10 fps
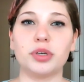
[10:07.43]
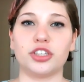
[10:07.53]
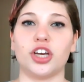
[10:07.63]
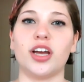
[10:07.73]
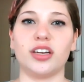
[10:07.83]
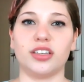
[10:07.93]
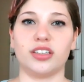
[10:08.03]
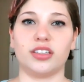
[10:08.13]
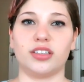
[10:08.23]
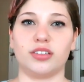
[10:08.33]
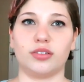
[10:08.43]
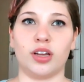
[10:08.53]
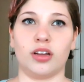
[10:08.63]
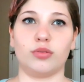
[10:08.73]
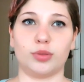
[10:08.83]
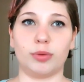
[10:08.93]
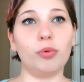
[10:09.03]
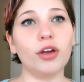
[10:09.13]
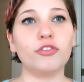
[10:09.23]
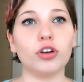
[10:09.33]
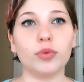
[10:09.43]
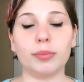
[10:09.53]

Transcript: but John is, uh, was my boyfriend.